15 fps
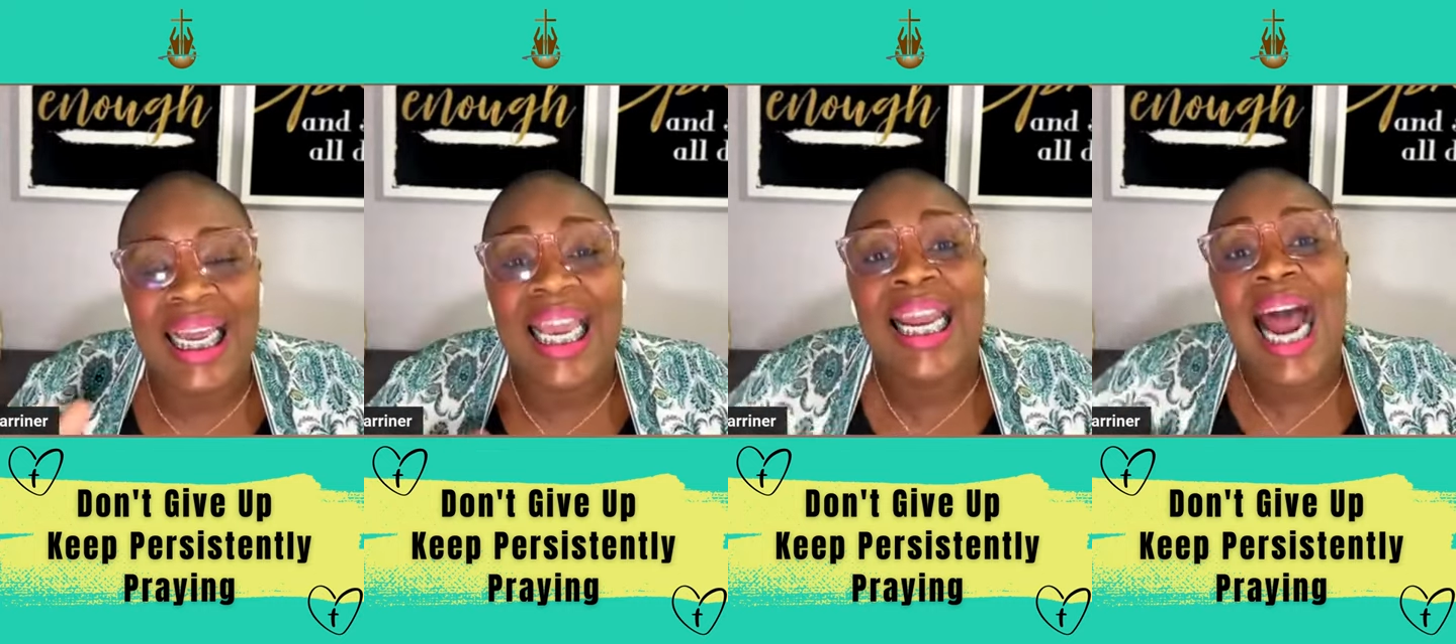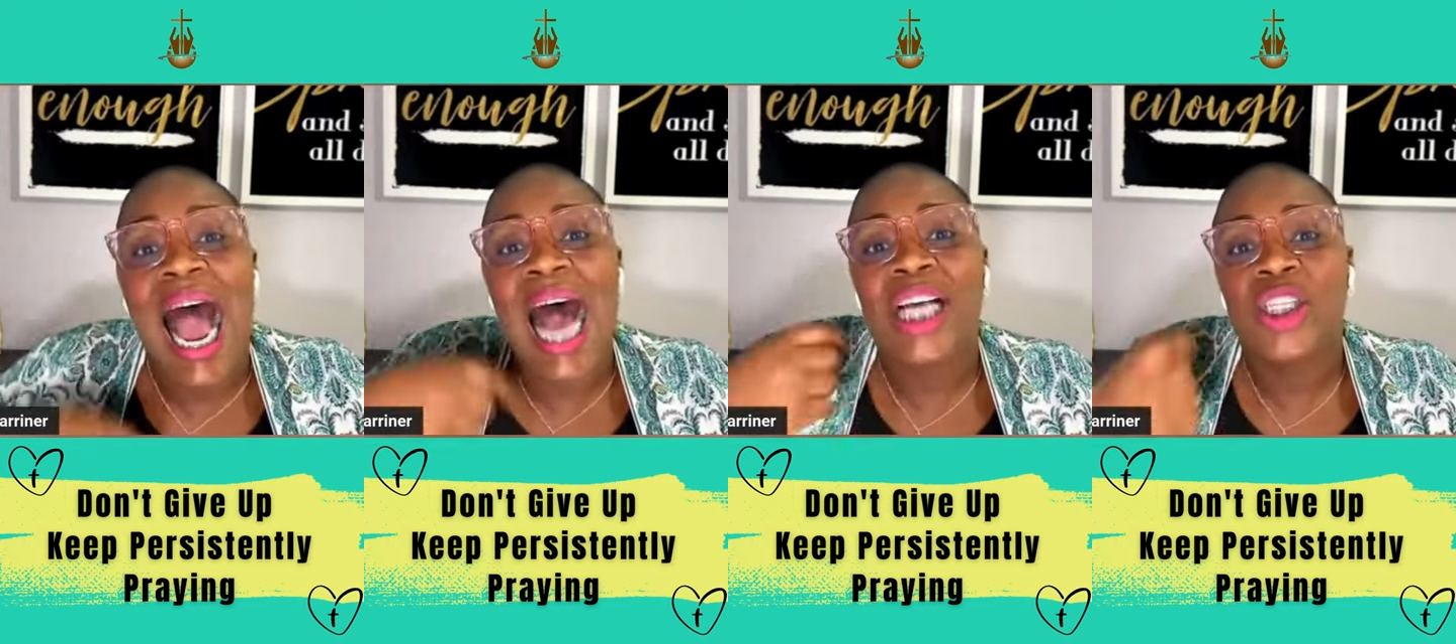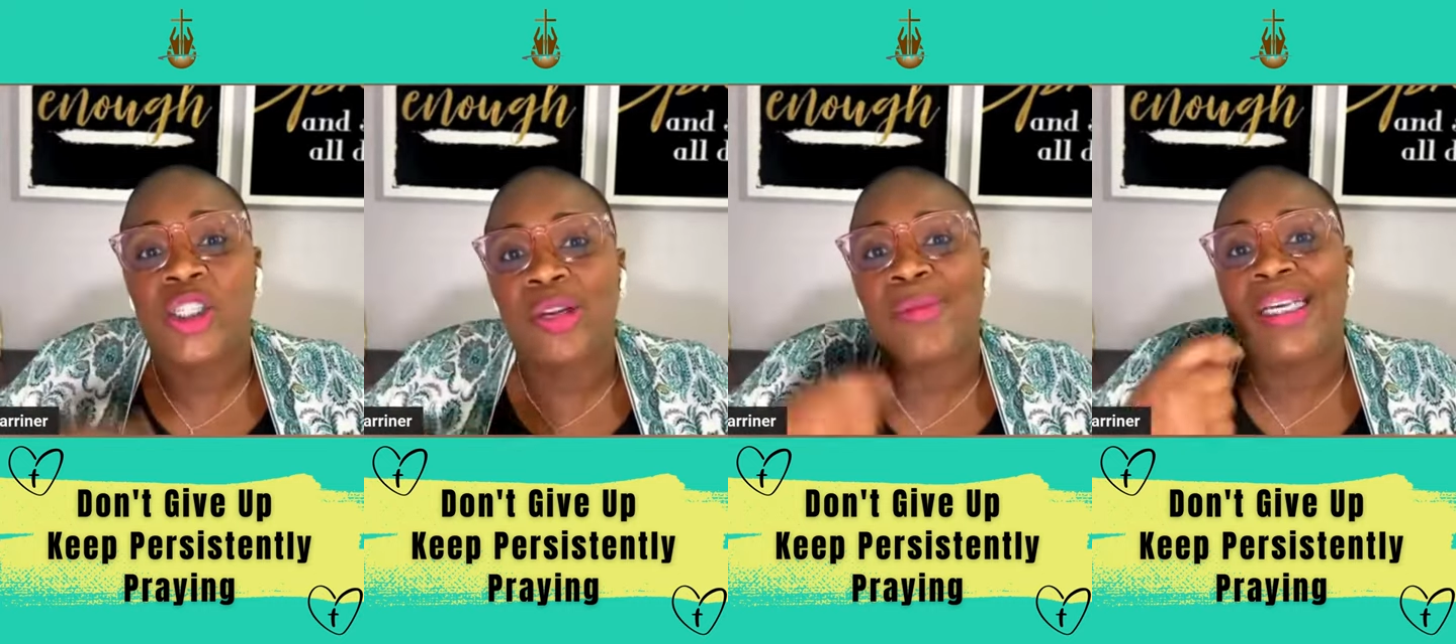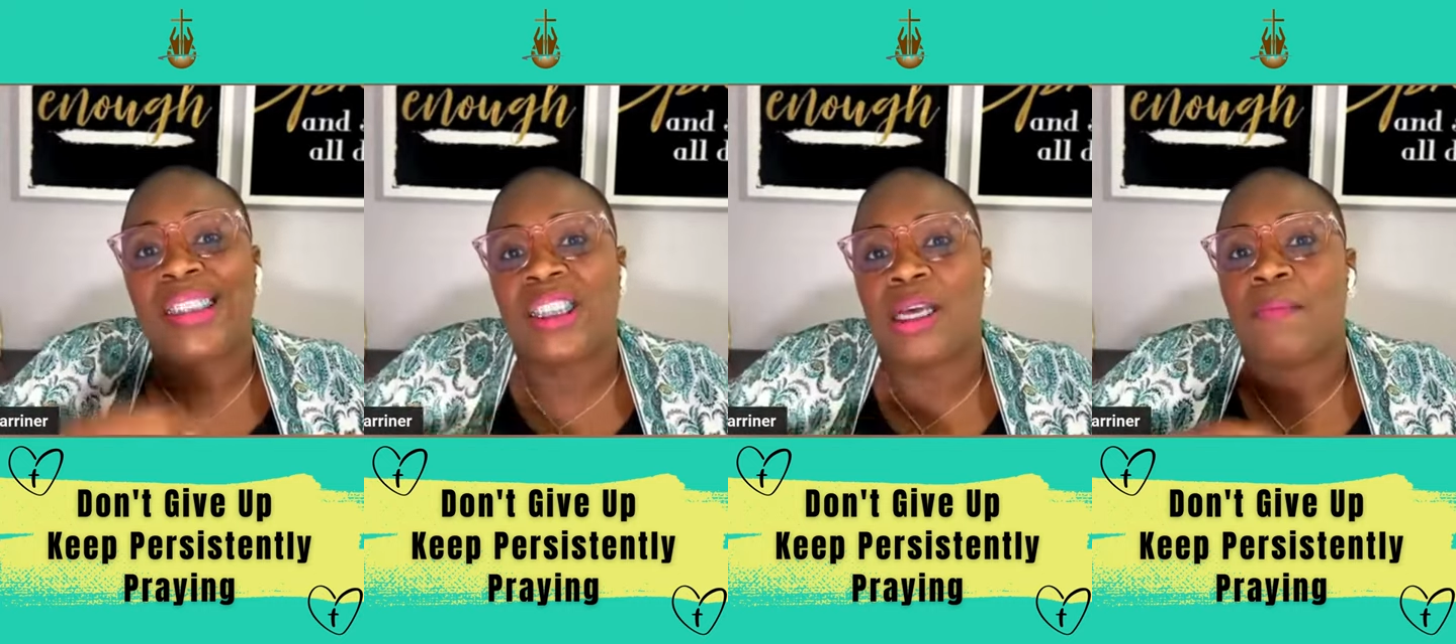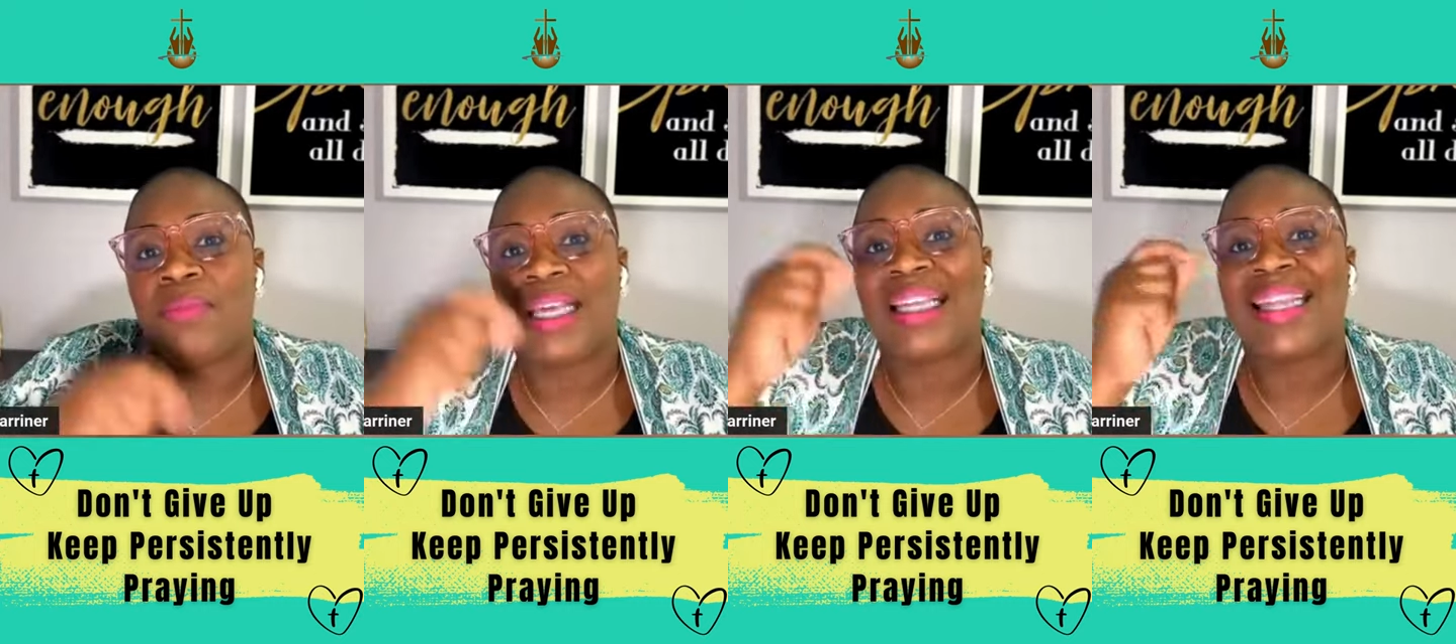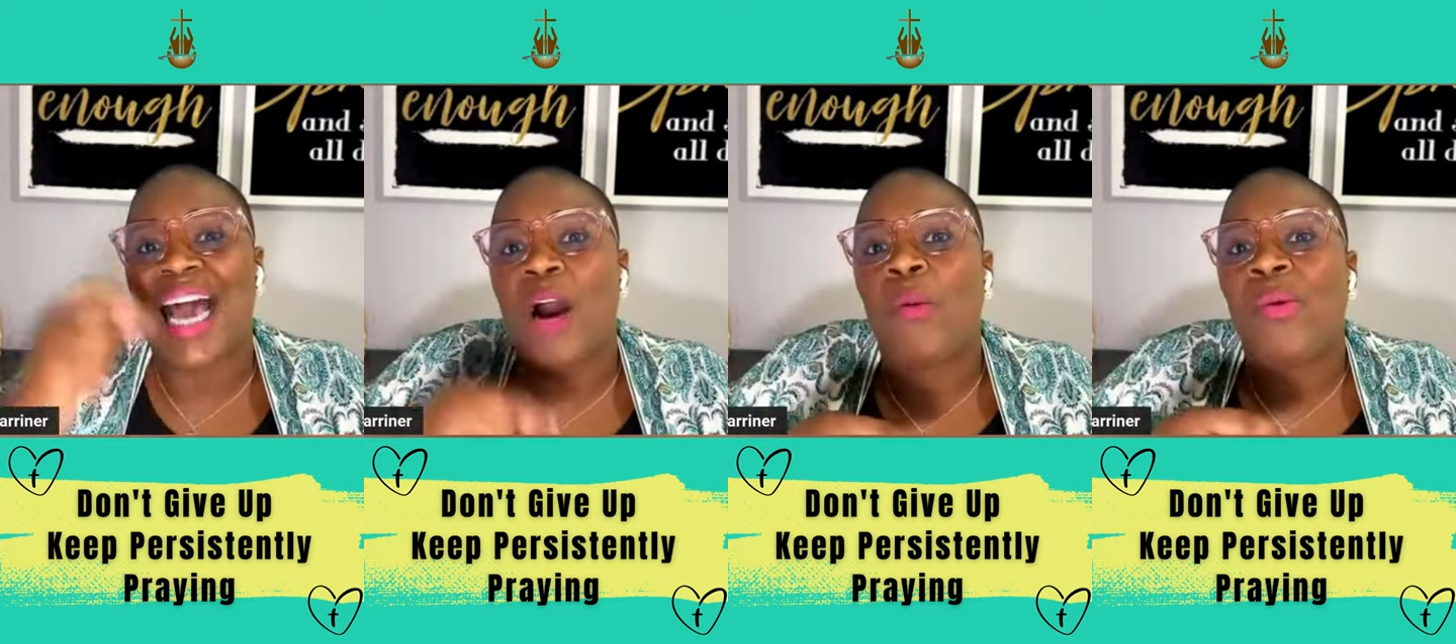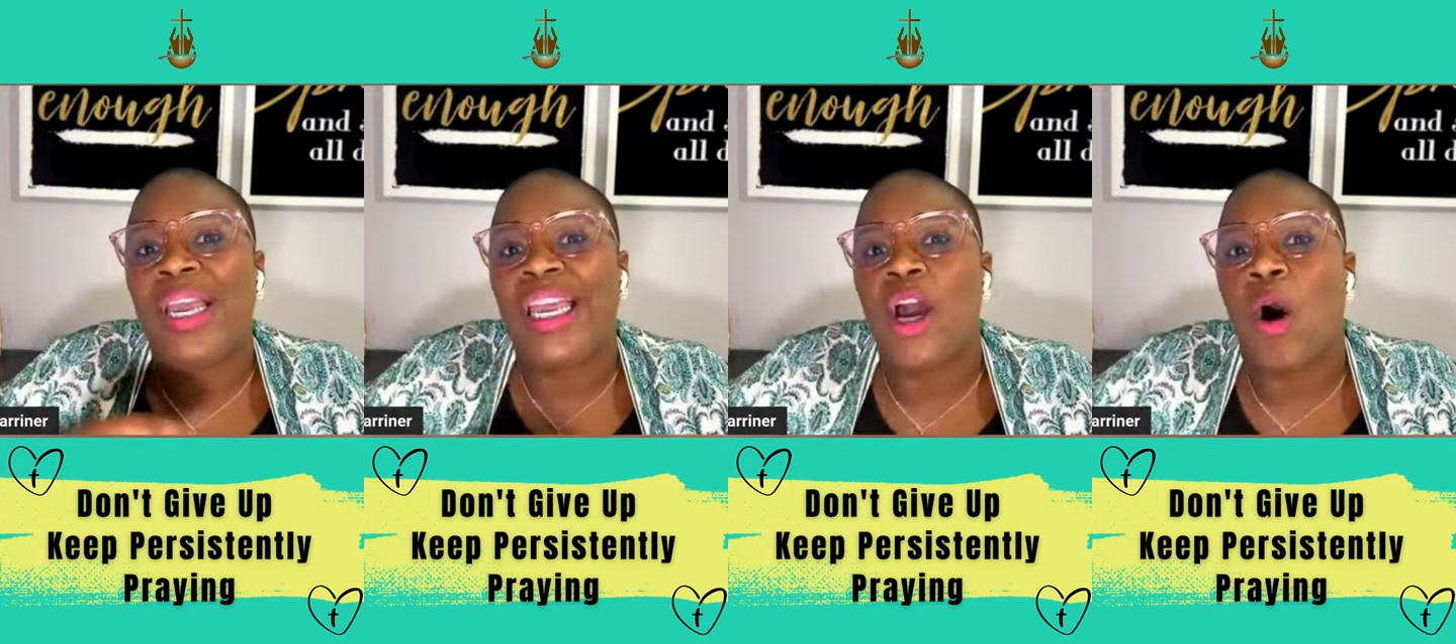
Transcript: It has to be something that we